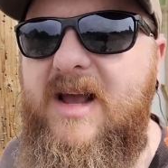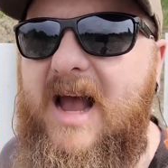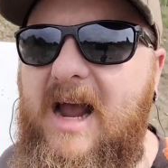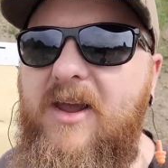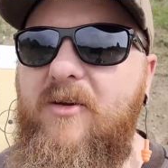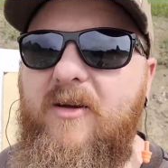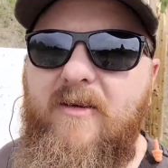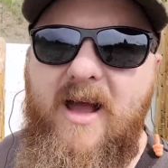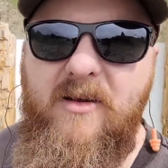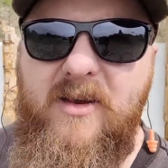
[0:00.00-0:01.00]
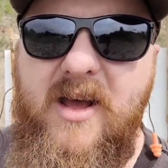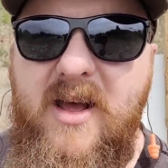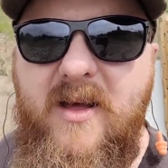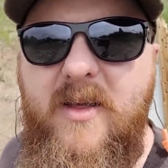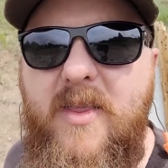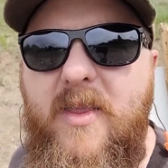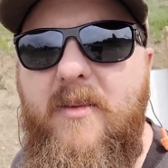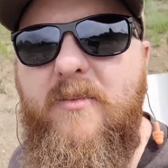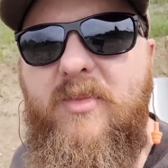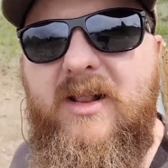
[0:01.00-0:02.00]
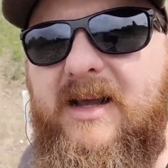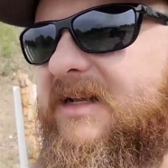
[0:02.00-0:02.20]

accurate round, but like I